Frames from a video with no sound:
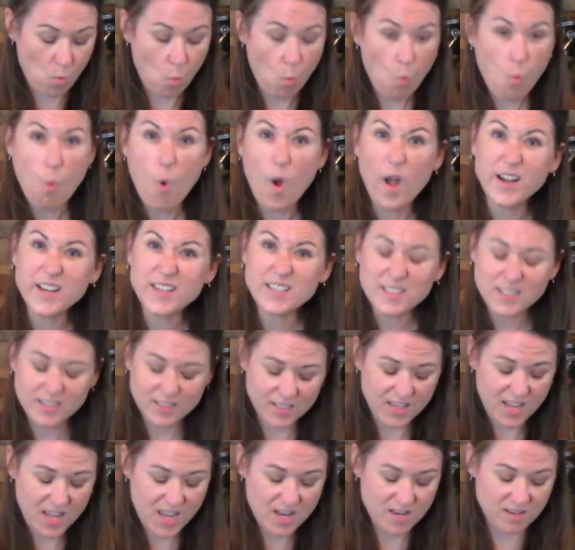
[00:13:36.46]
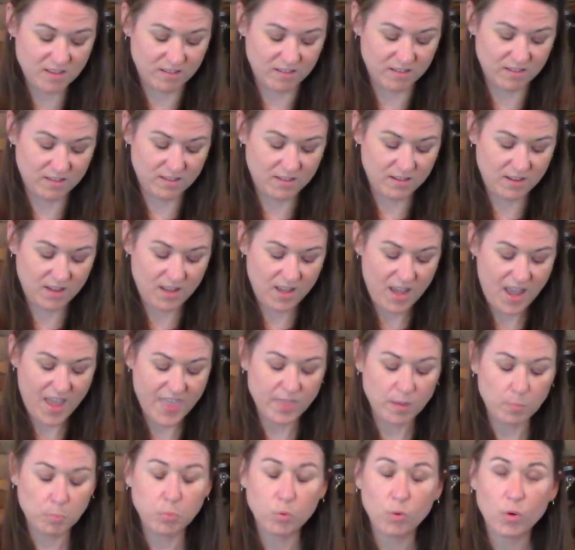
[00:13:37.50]
One sin. And
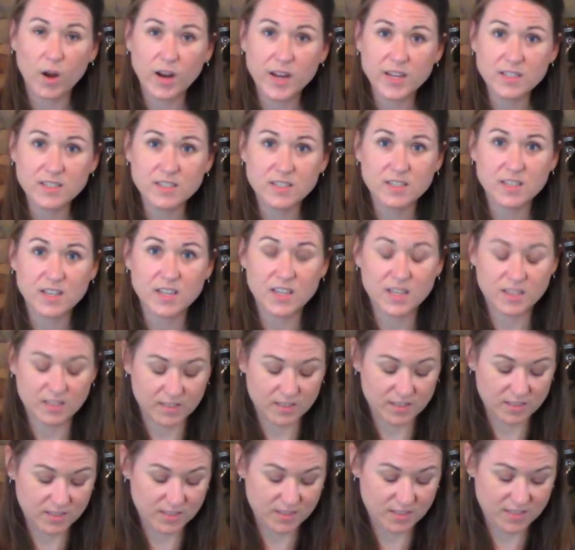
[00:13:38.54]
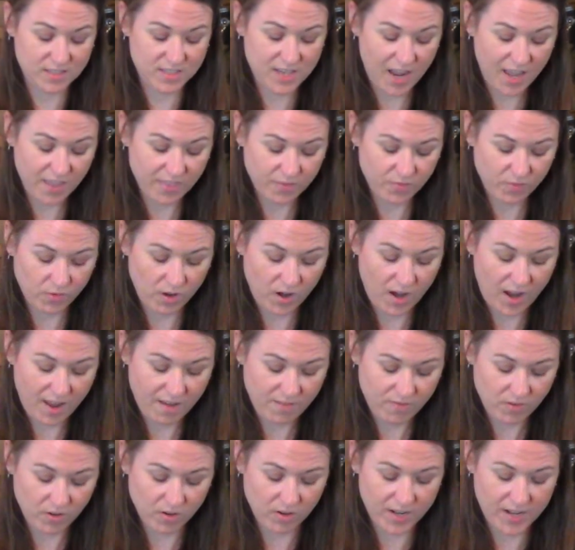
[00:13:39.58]
the price is death
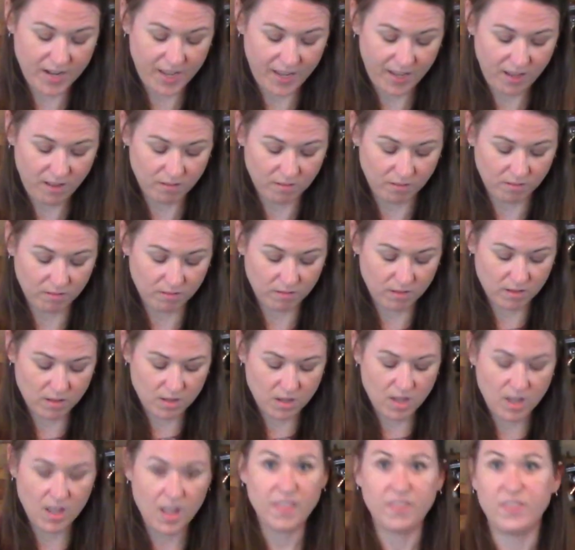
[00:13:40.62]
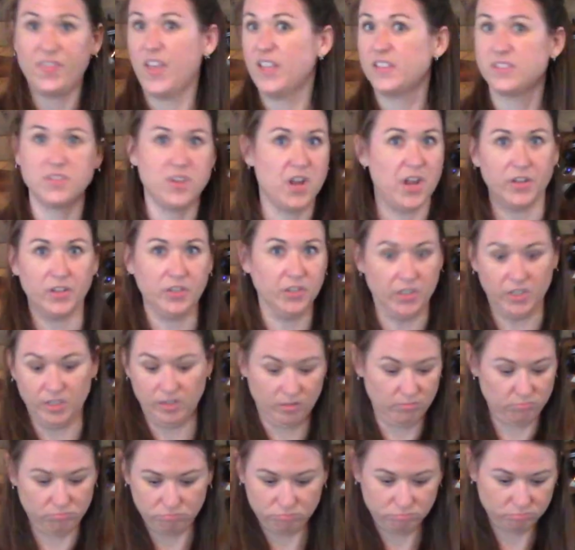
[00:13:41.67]
forever in hell. That's not good.
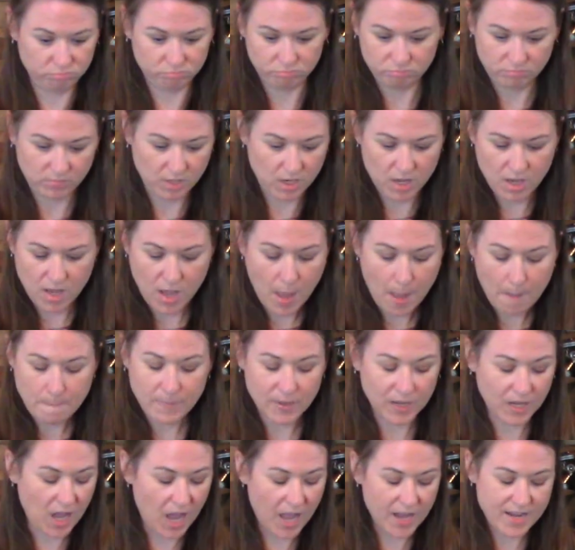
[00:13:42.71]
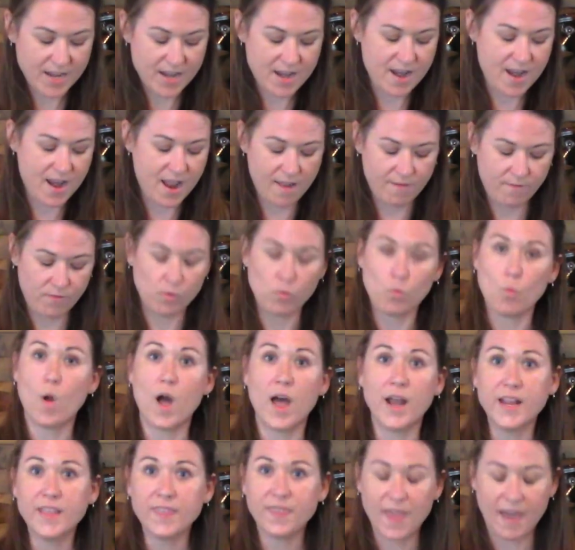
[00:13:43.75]
But God never
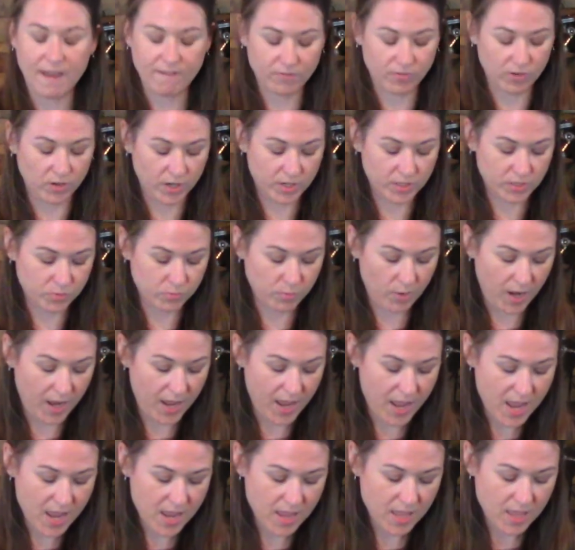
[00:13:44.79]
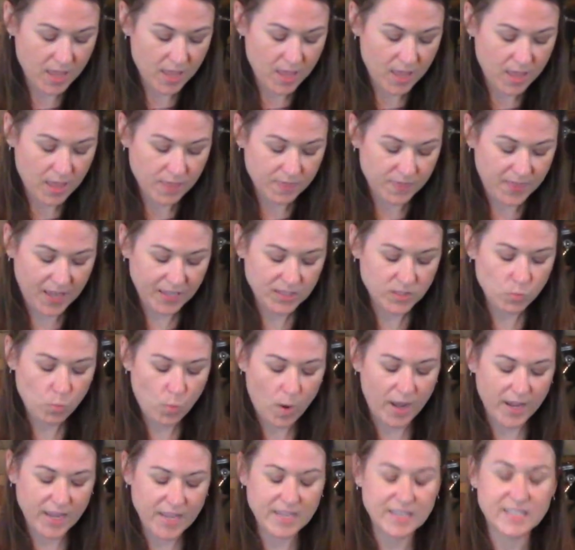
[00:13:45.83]
wanted that for us, right? That's
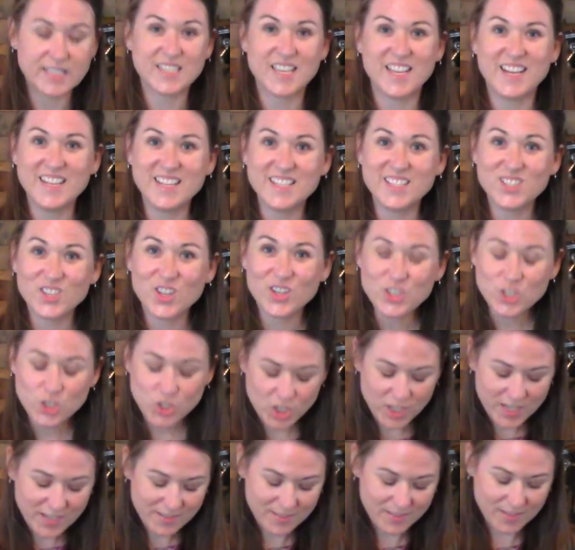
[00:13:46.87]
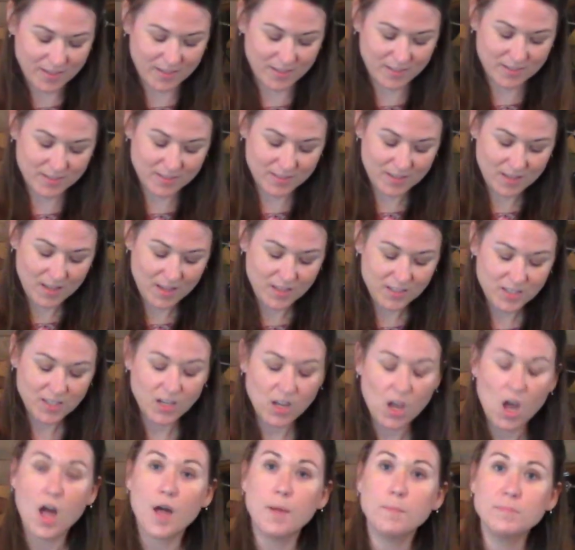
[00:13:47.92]
why he sent his son Jesus to
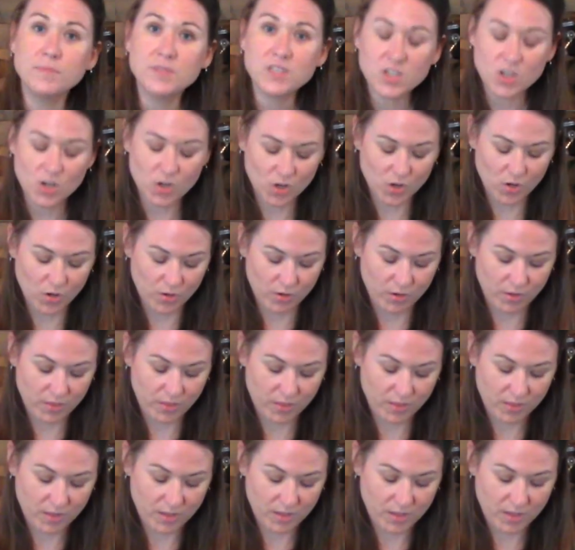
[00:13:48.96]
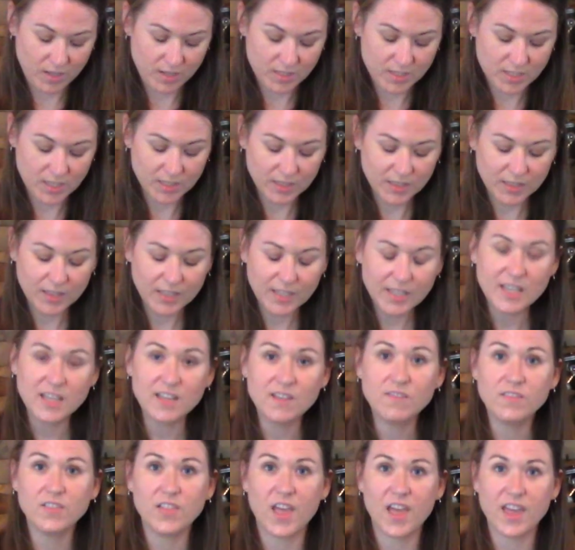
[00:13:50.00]
come to earth, to
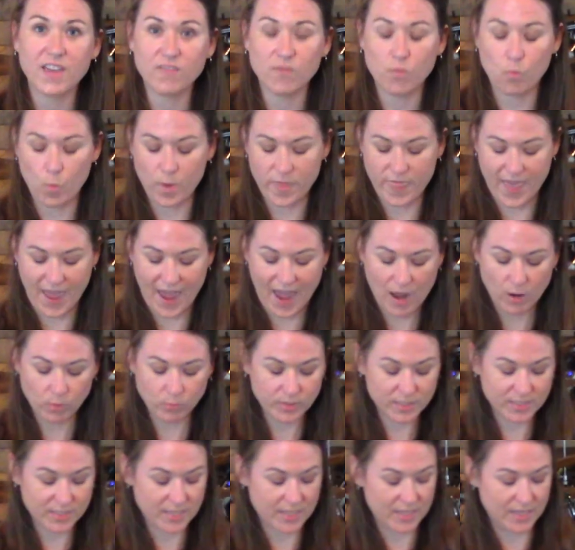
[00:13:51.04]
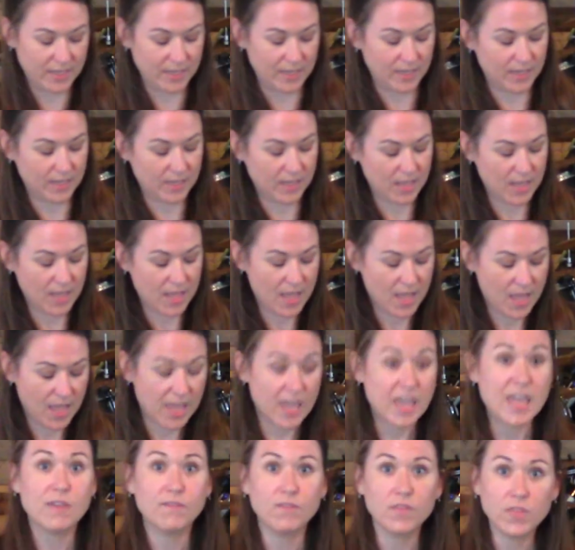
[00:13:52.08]
live life without sin.
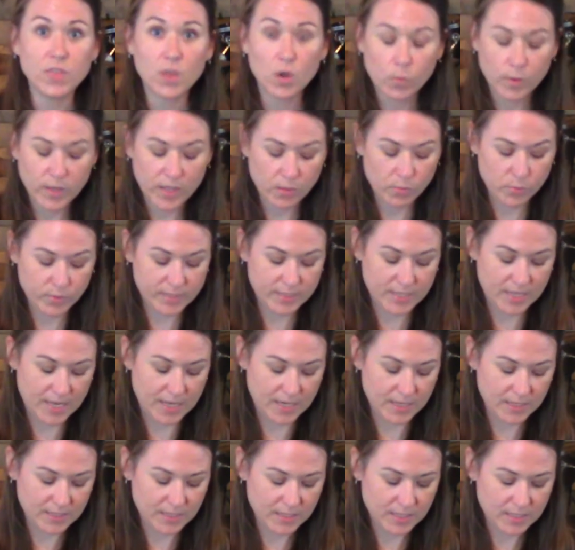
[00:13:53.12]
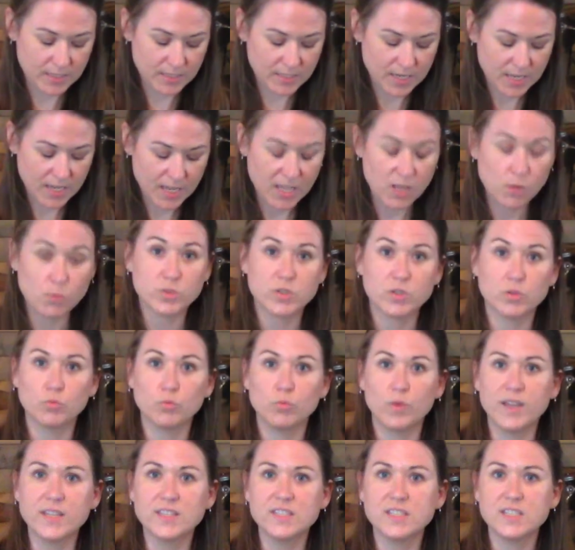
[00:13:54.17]
Even though he was innocent, he was
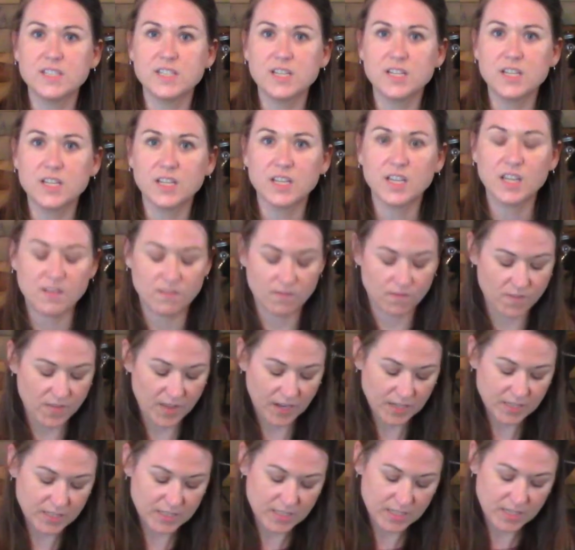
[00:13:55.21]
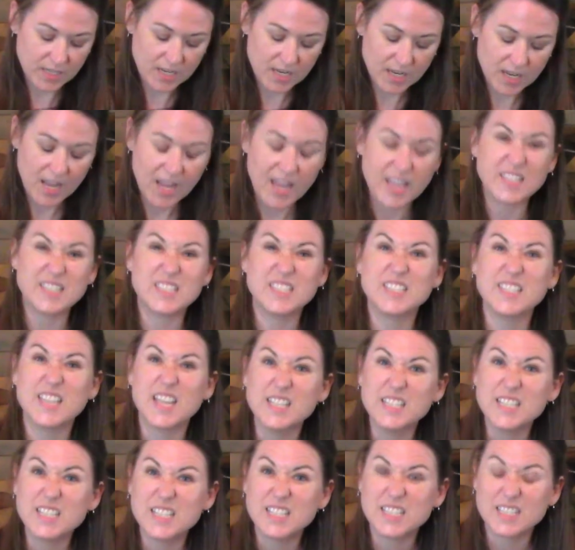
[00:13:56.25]
arrested, convicted, and
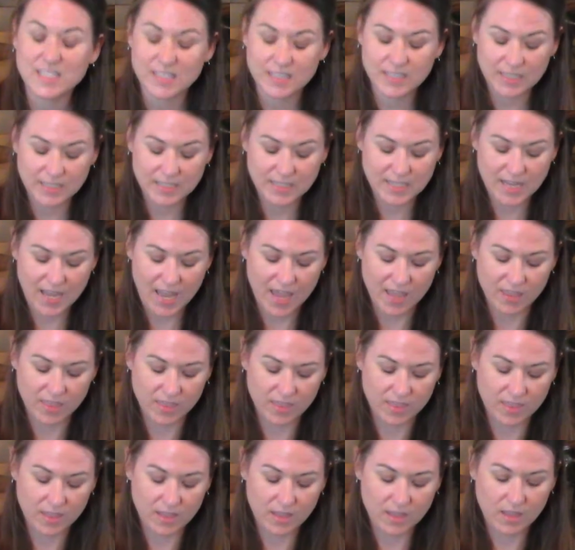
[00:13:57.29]
sentenced to death.